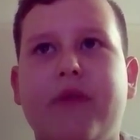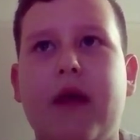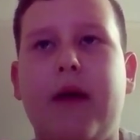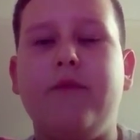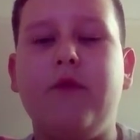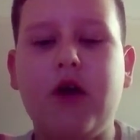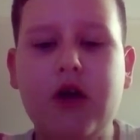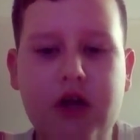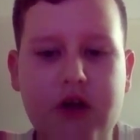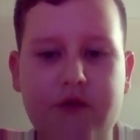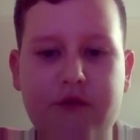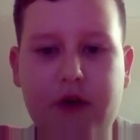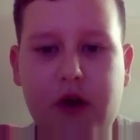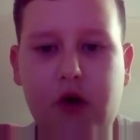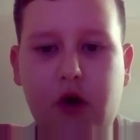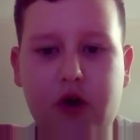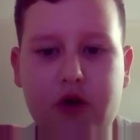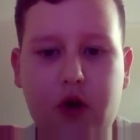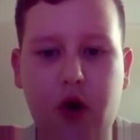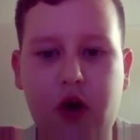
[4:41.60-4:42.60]
I'm not gonna
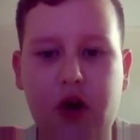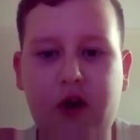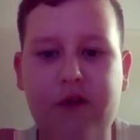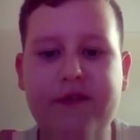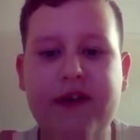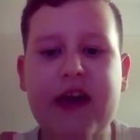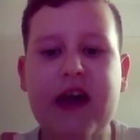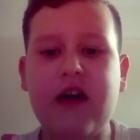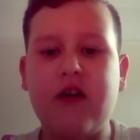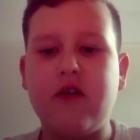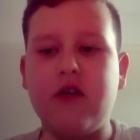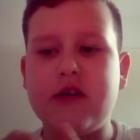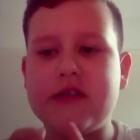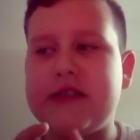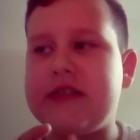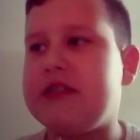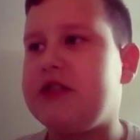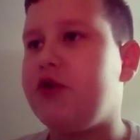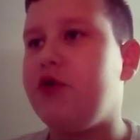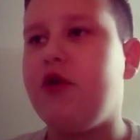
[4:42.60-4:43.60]
record all of it
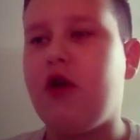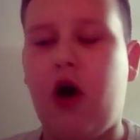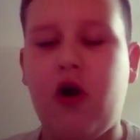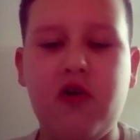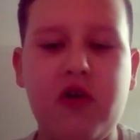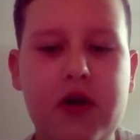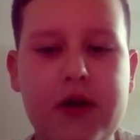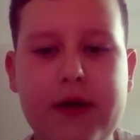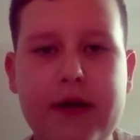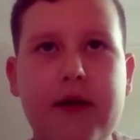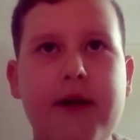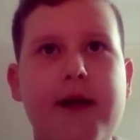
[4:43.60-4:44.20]
because it's too long.